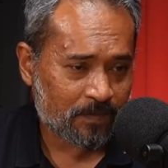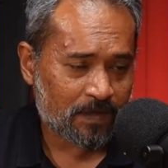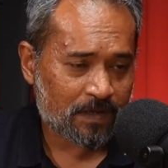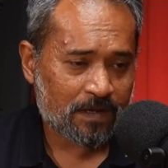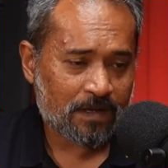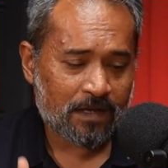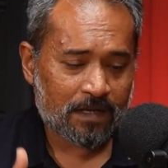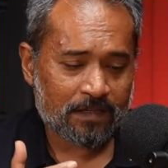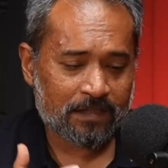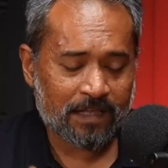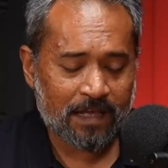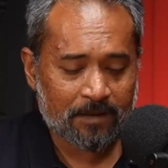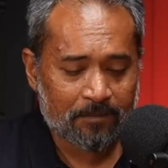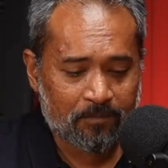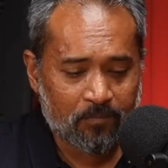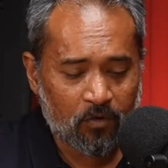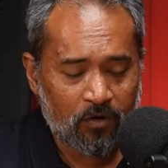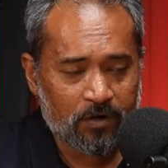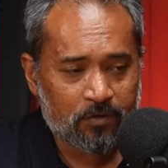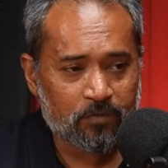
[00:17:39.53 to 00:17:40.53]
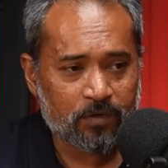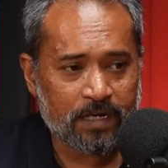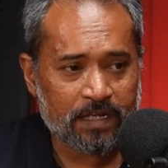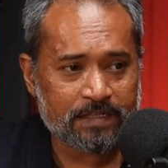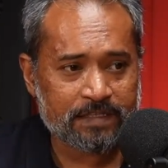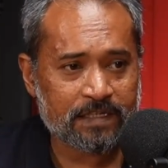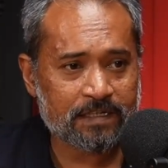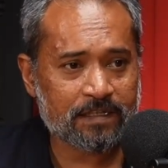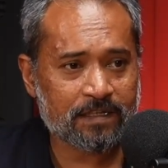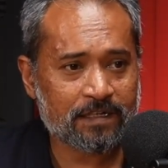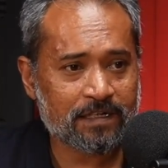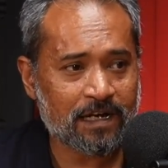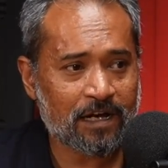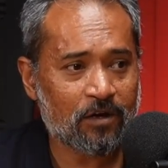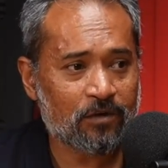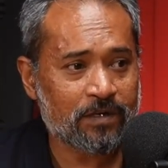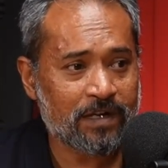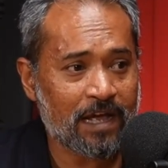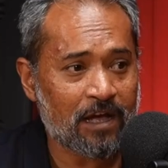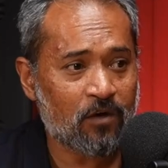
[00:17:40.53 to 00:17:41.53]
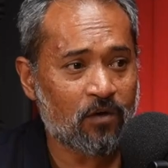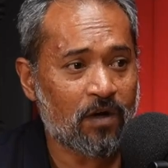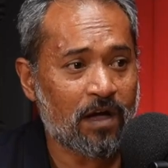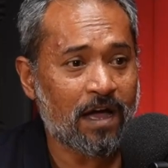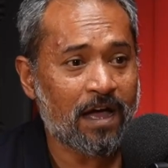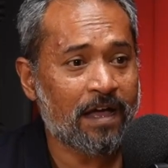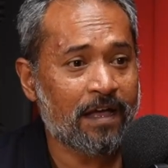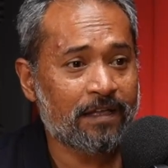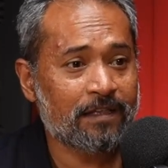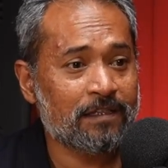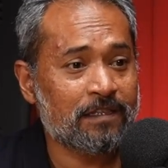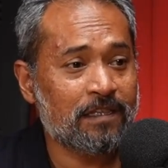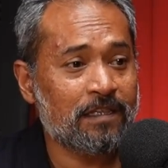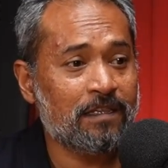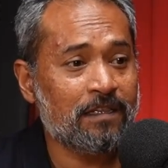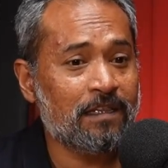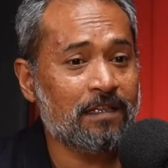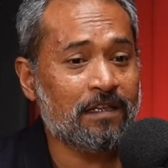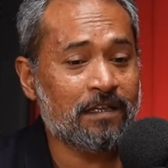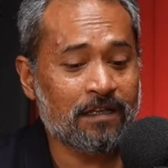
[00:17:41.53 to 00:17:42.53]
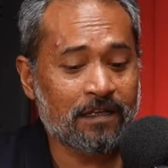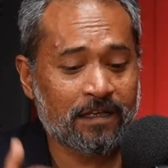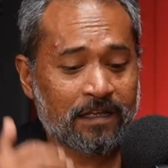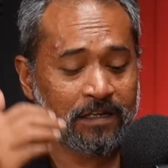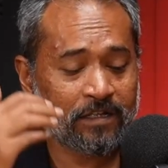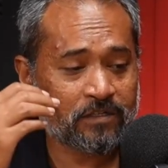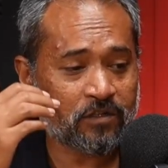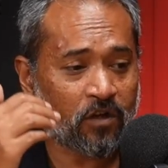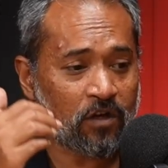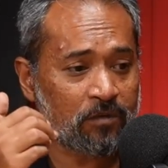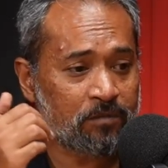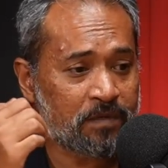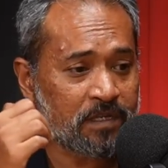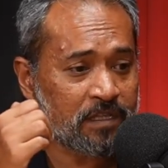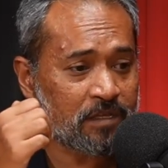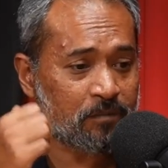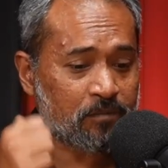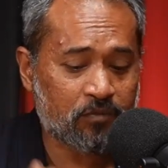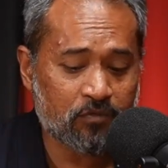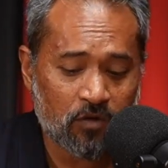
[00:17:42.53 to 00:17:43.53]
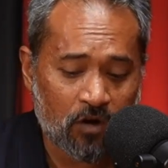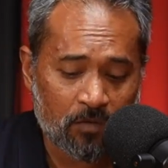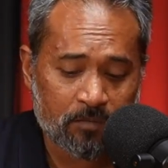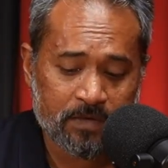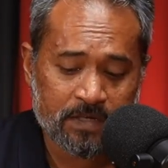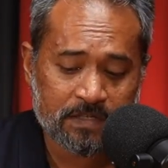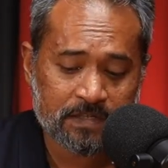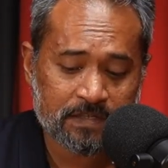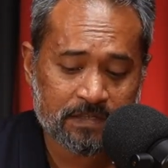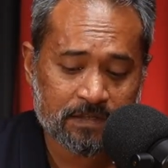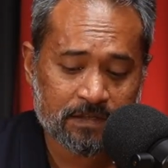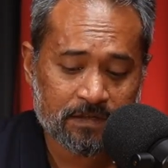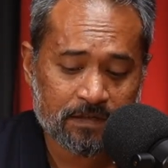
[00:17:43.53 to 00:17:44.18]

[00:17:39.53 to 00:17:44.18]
That point when I take the cow, now it is on me. The promise,